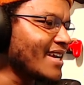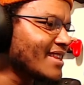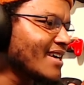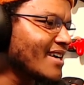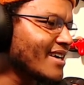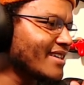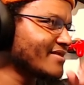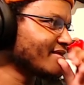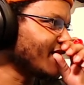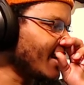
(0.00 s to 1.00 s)
love.
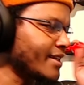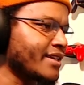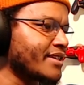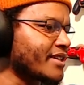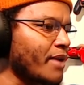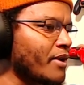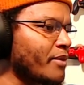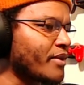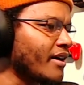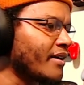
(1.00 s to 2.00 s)
Yeah, nothing came
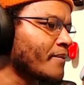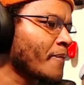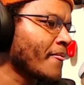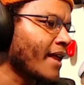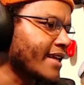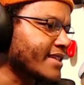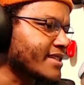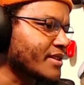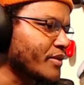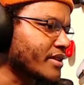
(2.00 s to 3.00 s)
up, y'all. I
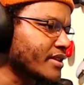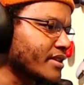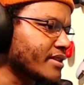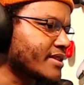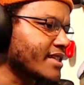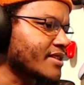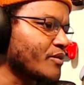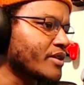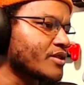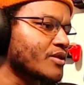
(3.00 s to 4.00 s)
tested with the testing
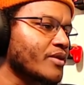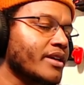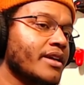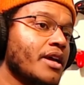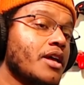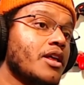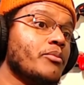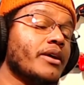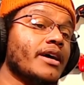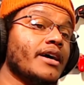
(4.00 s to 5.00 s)
1 2 3, but